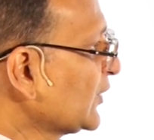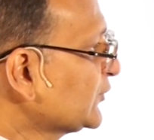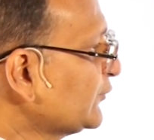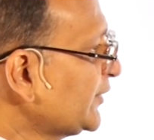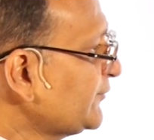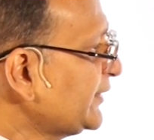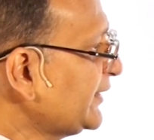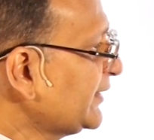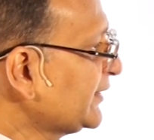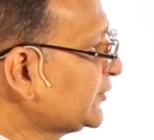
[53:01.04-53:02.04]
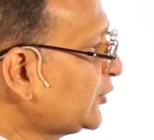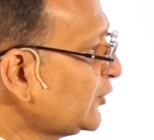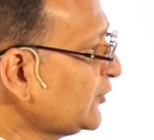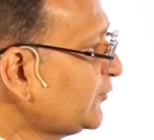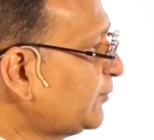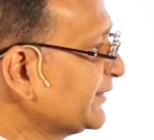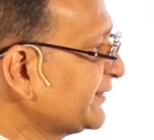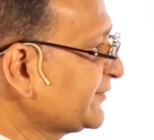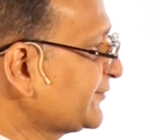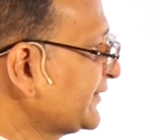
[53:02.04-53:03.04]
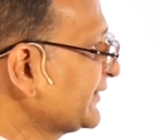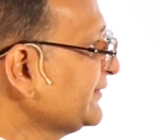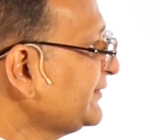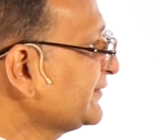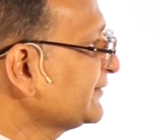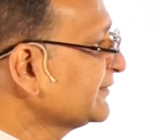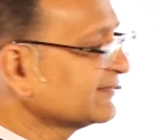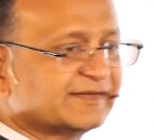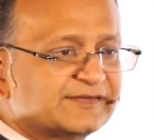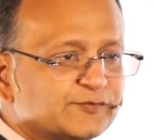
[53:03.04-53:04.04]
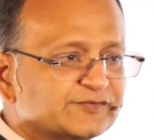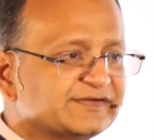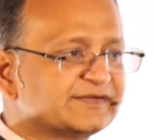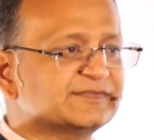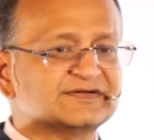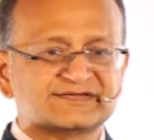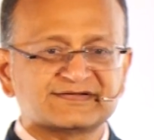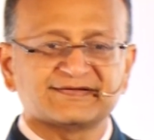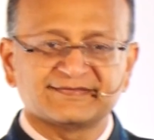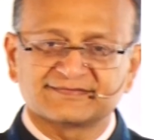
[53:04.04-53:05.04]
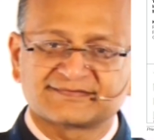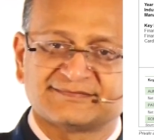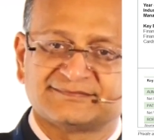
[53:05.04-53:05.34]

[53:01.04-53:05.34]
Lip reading: So when we thought of Bajaj Finance, it was an emerging leader.